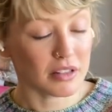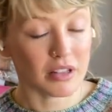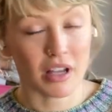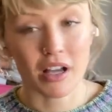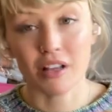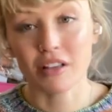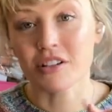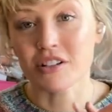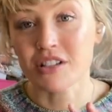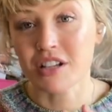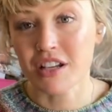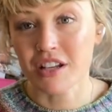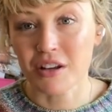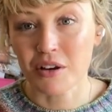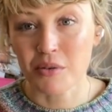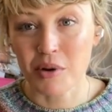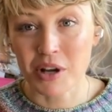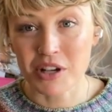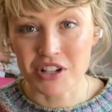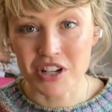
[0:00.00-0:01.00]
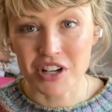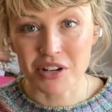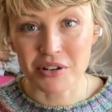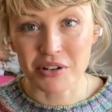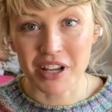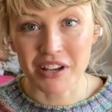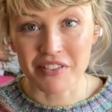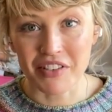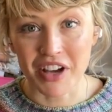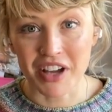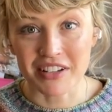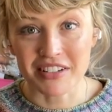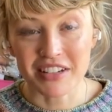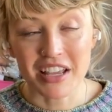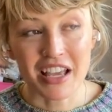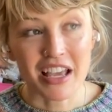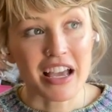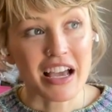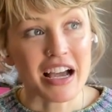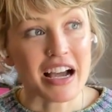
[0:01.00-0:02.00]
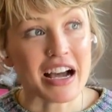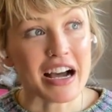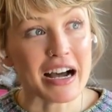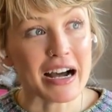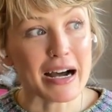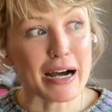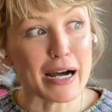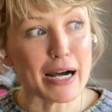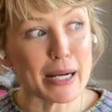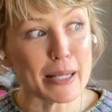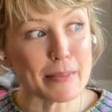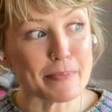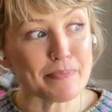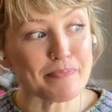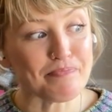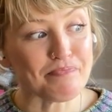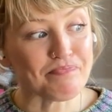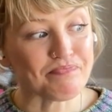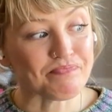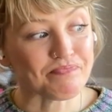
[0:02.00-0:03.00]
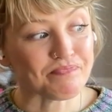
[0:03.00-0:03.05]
I looked at a watch I don't have on. Um,